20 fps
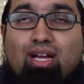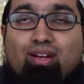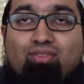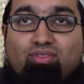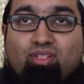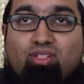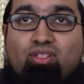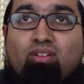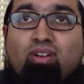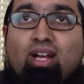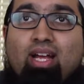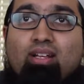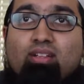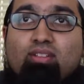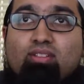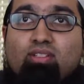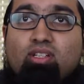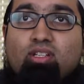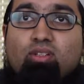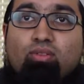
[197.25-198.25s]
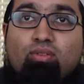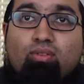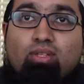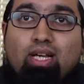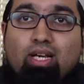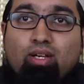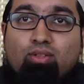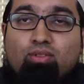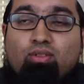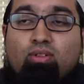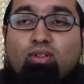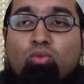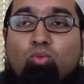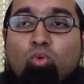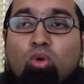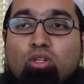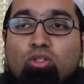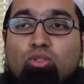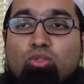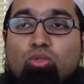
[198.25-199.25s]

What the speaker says: after the riots in 2001